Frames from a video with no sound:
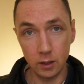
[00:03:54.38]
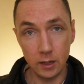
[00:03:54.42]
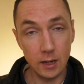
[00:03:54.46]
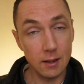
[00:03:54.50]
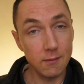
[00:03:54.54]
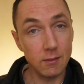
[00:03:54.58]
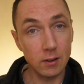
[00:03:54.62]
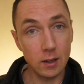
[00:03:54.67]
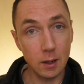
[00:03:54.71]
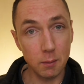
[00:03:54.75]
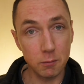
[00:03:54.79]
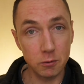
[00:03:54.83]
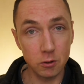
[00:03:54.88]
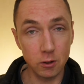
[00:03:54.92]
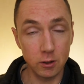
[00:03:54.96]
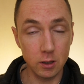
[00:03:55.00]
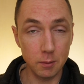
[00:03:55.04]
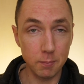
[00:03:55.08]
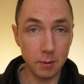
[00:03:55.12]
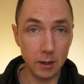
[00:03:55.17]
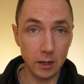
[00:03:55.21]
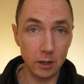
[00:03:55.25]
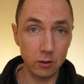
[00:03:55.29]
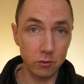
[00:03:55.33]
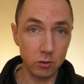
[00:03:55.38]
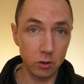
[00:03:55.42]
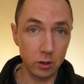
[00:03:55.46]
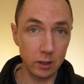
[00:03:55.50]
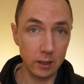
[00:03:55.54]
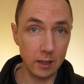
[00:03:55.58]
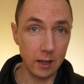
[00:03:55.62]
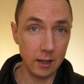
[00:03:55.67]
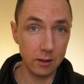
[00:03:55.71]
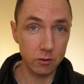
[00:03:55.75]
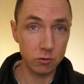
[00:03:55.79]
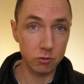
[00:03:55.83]
and even cameras like the
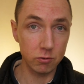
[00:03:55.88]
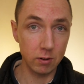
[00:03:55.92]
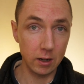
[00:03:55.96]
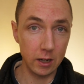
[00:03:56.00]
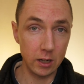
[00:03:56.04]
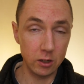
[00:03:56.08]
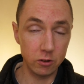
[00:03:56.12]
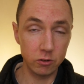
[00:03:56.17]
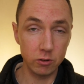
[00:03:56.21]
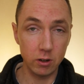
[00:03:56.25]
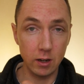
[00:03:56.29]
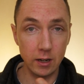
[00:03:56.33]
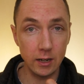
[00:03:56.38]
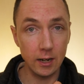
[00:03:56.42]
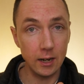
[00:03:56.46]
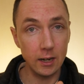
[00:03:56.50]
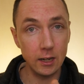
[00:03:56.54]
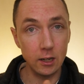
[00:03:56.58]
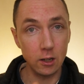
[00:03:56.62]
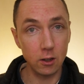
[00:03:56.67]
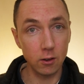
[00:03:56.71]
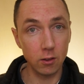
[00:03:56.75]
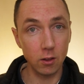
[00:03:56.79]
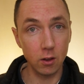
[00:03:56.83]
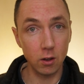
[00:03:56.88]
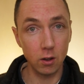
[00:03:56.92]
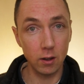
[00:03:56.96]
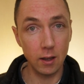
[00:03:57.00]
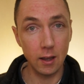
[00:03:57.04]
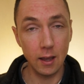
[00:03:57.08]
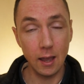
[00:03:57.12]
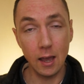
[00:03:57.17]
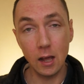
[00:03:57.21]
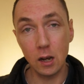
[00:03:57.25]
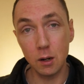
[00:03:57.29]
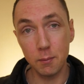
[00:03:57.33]
Panasonic S range and any other
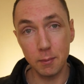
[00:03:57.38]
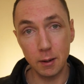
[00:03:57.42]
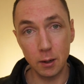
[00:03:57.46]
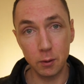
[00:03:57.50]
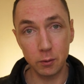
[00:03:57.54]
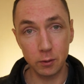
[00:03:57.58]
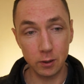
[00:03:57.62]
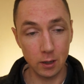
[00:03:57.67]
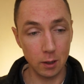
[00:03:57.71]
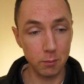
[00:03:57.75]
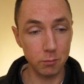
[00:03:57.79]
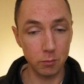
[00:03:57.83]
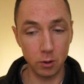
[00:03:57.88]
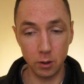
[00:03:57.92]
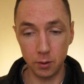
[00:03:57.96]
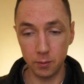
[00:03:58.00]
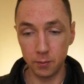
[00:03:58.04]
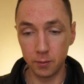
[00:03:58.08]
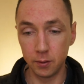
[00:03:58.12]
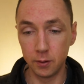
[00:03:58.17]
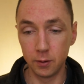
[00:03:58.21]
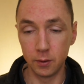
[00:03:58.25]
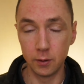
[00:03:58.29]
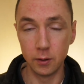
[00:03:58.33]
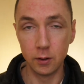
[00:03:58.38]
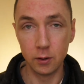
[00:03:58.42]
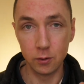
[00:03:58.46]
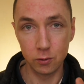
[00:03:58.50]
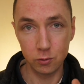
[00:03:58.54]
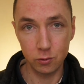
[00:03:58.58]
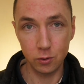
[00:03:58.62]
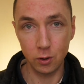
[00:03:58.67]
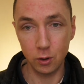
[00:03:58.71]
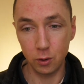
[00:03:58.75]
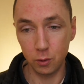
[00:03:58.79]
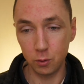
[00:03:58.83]
L-mount camera.
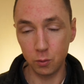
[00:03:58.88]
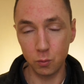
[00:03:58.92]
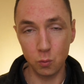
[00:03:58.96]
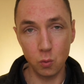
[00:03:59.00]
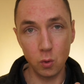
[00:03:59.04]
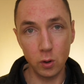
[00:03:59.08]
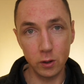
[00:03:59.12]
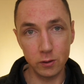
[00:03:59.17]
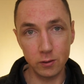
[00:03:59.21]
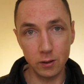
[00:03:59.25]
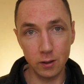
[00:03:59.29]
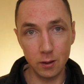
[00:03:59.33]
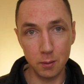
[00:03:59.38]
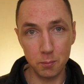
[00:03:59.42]
So why is that